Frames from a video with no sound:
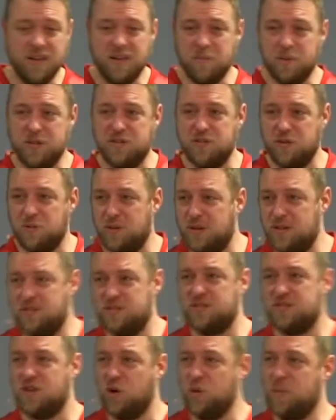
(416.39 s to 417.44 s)
but you'll want to
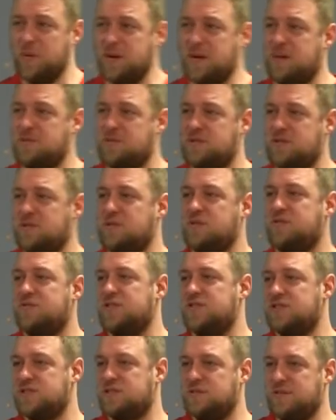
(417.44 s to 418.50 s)
just open up to
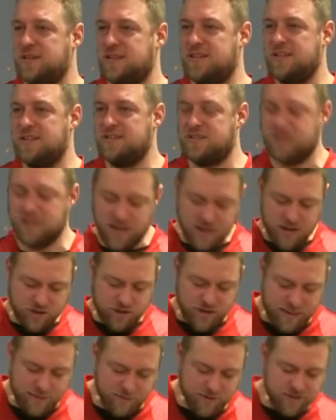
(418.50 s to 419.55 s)
1 Corinthians
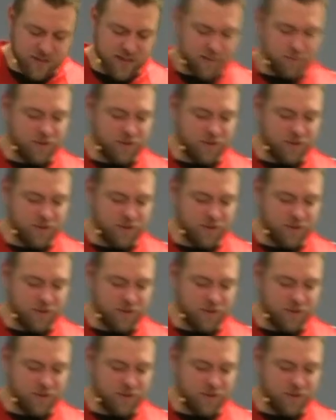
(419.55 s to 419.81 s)
chapter 10.